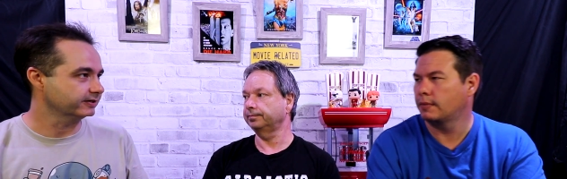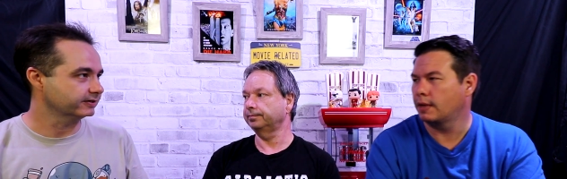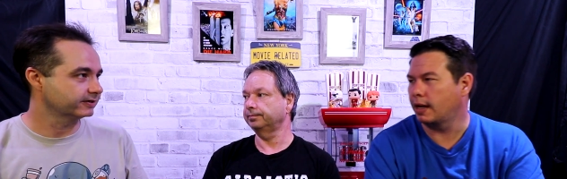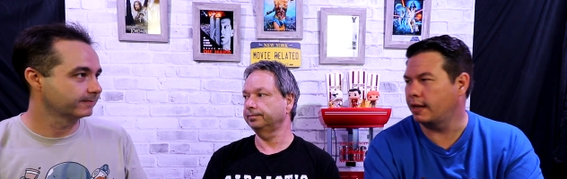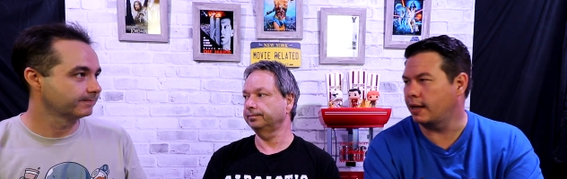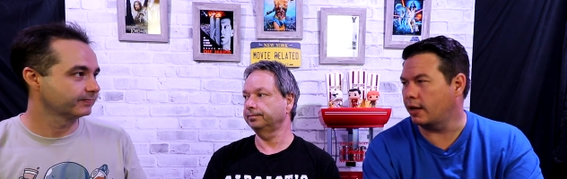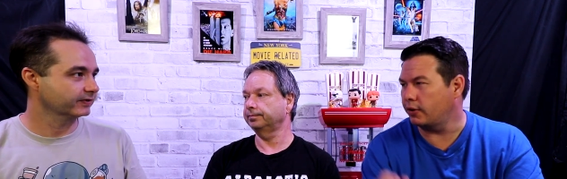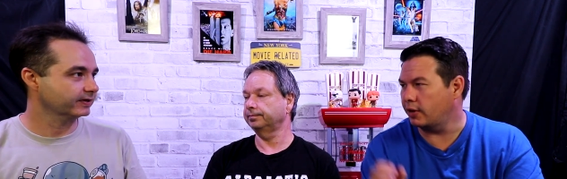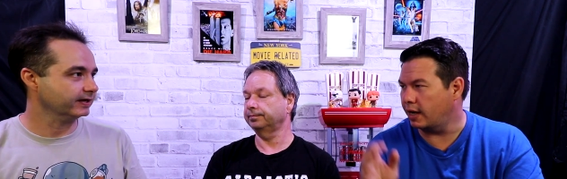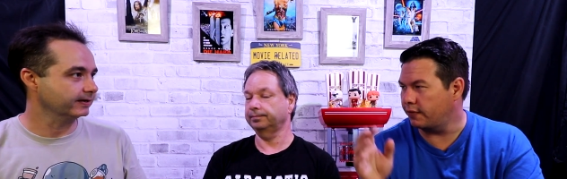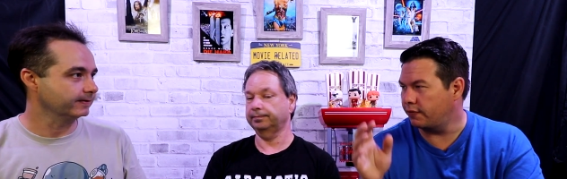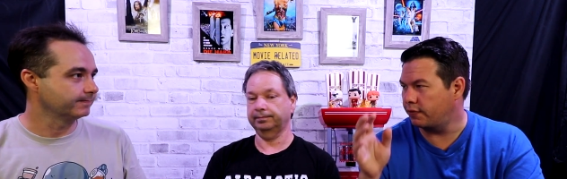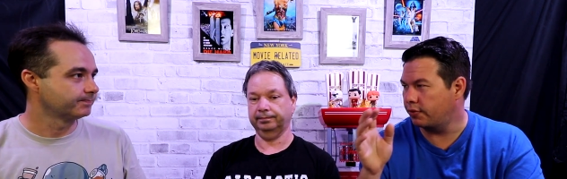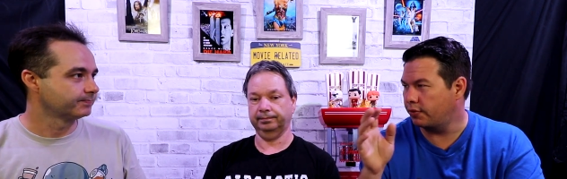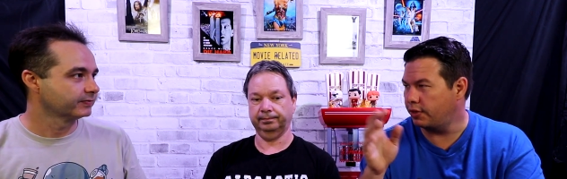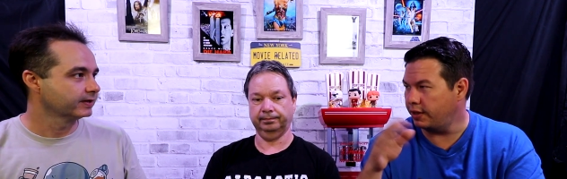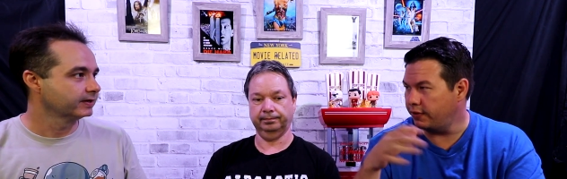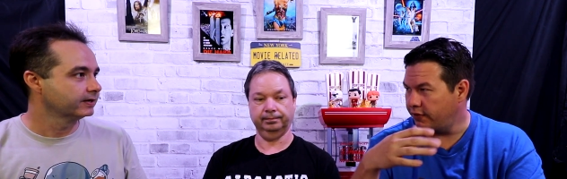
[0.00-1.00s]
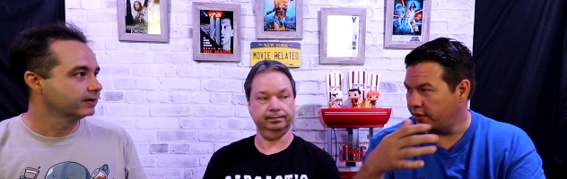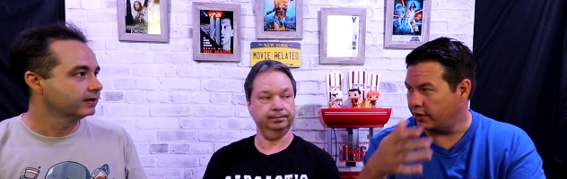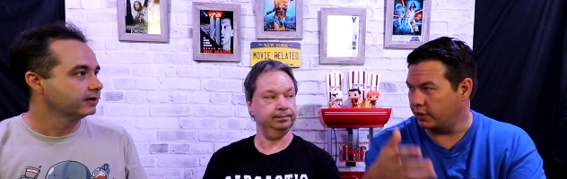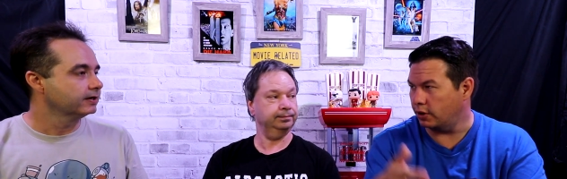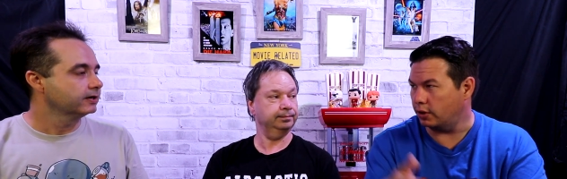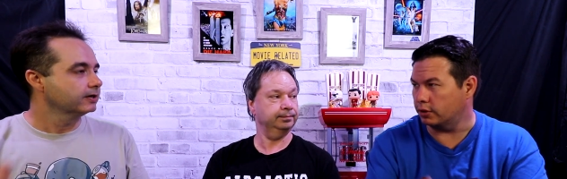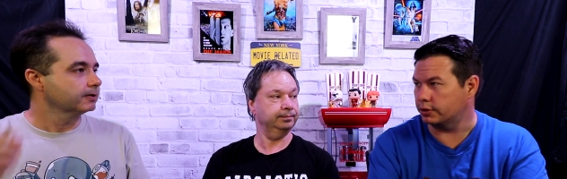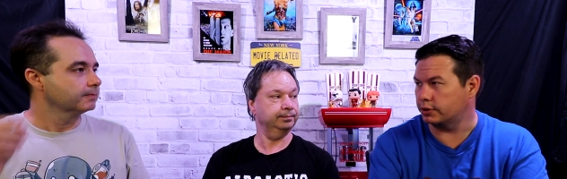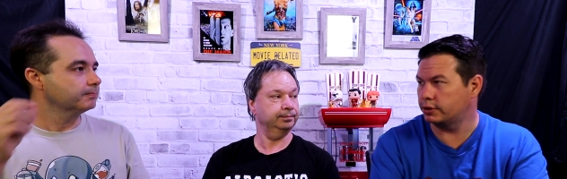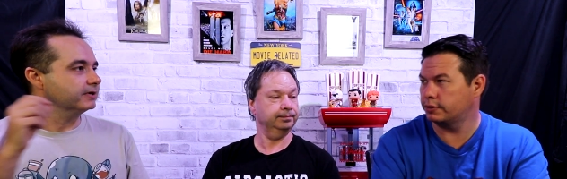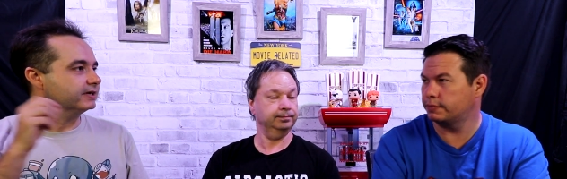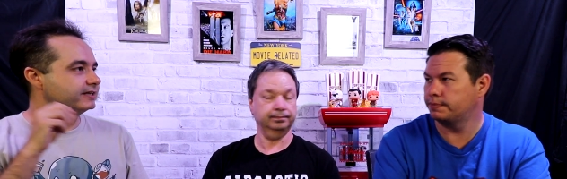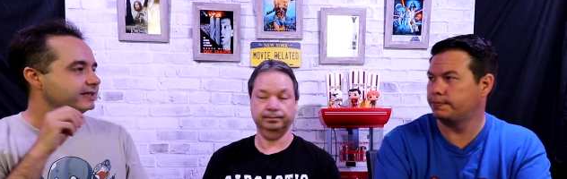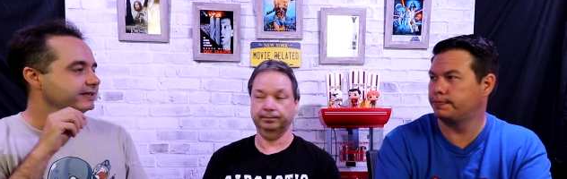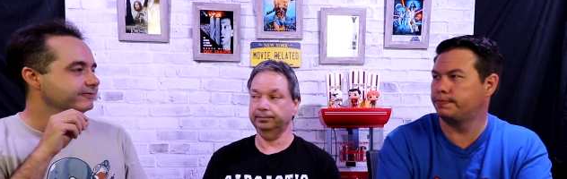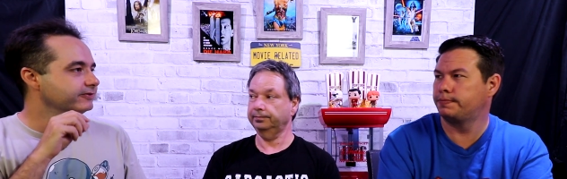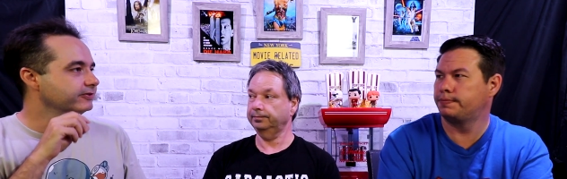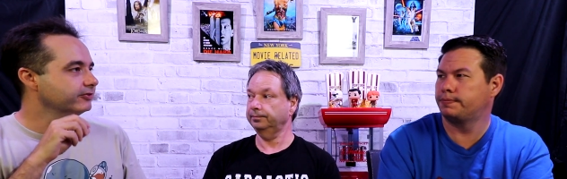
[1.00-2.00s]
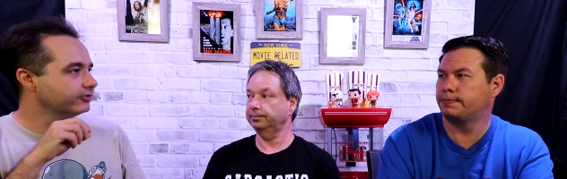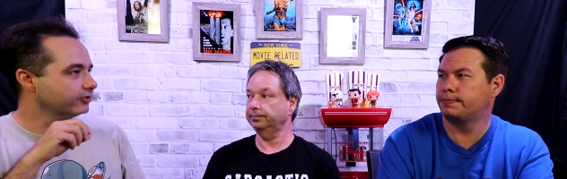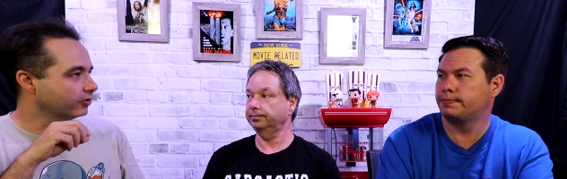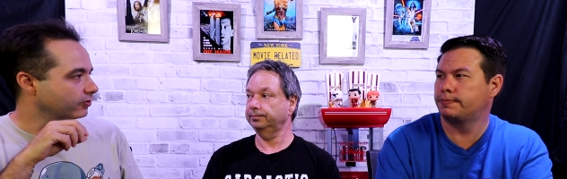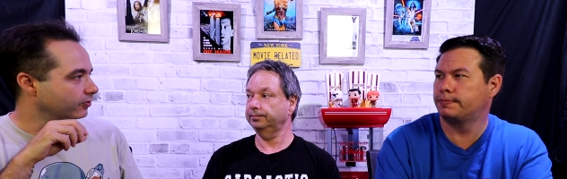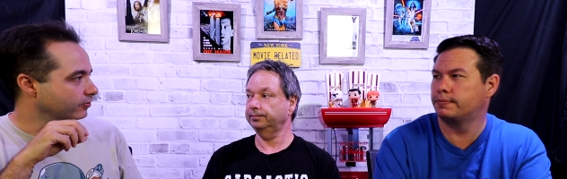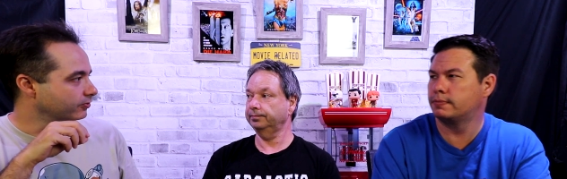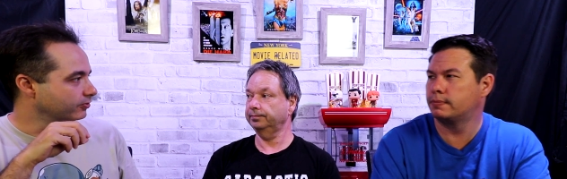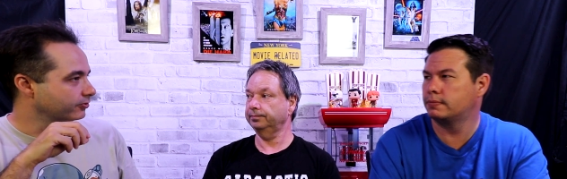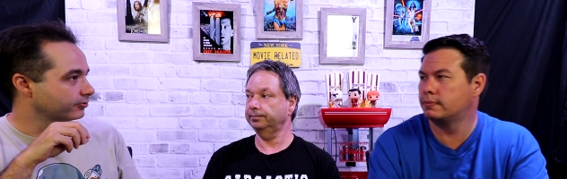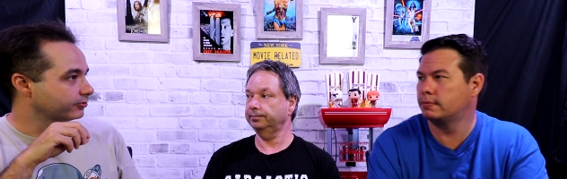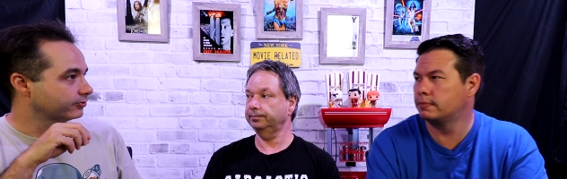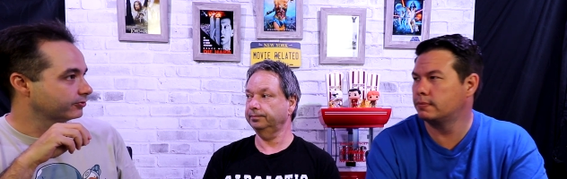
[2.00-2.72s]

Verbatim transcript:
Speaker 1: And now you have thieving adults. But even though